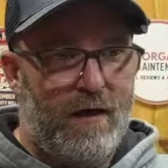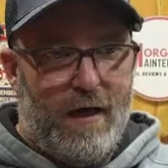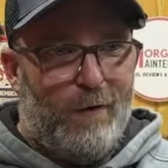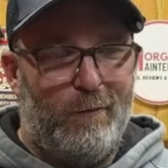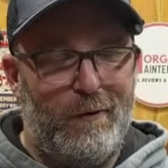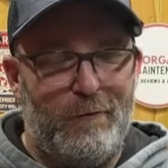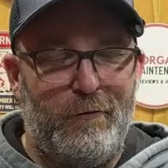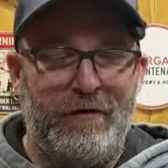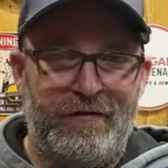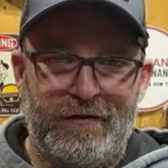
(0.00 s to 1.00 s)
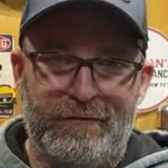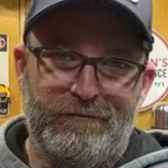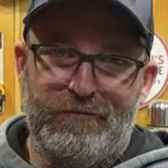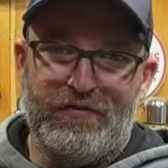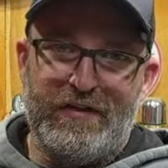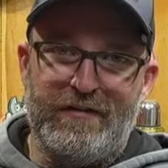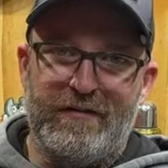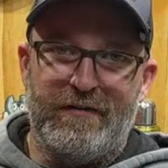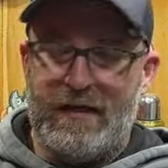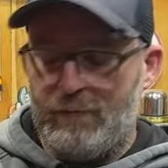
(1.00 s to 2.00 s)
I don't remember what the
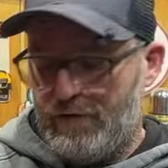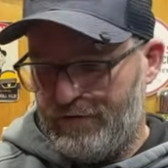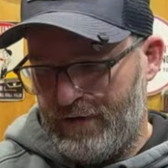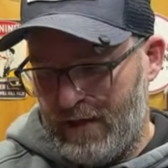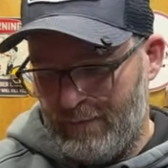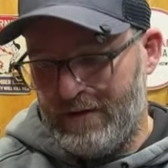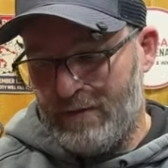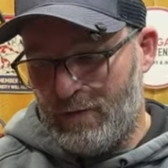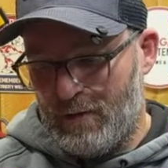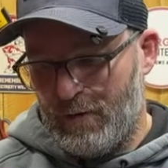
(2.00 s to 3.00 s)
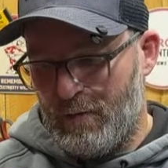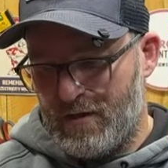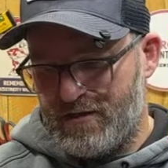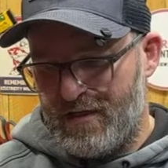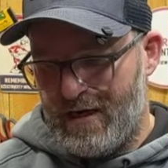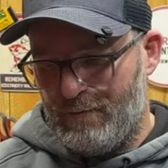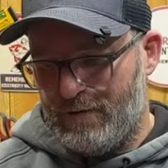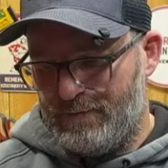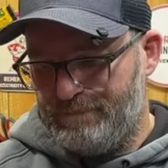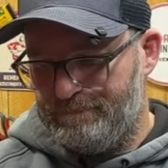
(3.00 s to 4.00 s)
season thing was for that. We watched that
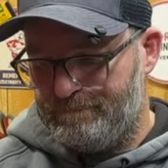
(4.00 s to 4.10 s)
one.